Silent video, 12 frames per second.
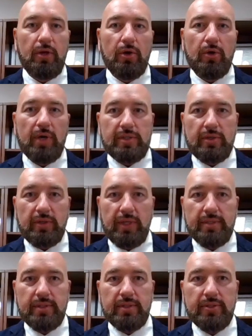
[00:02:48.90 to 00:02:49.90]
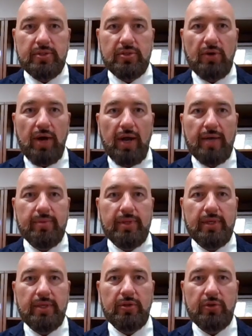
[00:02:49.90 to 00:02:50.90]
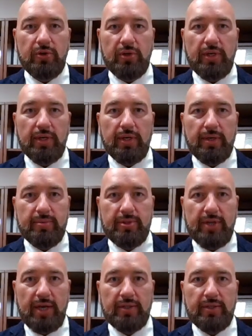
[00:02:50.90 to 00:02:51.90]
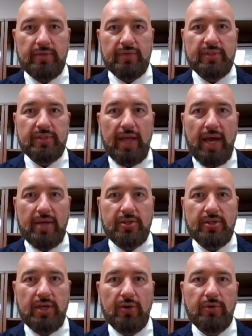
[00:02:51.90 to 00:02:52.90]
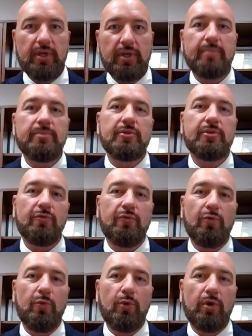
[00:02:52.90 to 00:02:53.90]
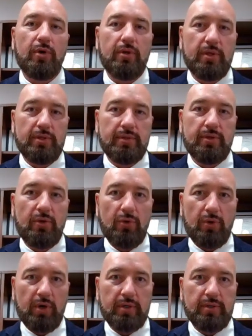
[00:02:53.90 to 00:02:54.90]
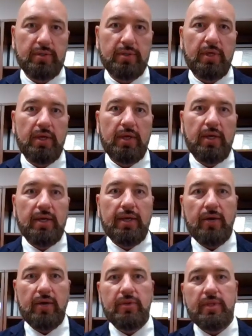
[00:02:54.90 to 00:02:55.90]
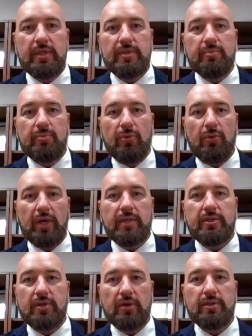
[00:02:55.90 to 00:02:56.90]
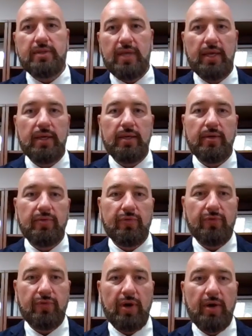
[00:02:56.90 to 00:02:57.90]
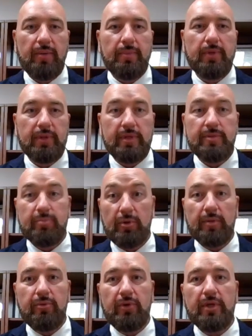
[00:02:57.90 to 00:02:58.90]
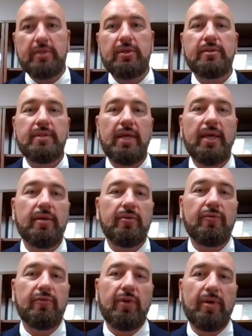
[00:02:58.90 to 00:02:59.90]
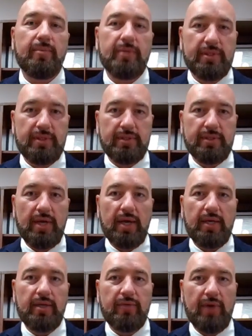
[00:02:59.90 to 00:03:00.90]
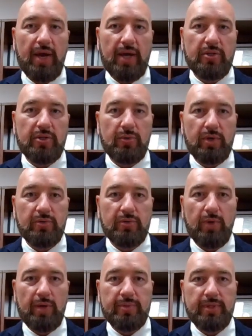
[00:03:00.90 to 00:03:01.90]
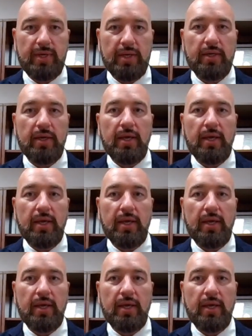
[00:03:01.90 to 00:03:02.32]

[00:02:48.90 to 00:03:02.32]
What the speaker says: Okay, so let's describe the learning objectives / outcomes for this course. Now, these points are taken from, these bullet points are taken from the Society of Actuaries website,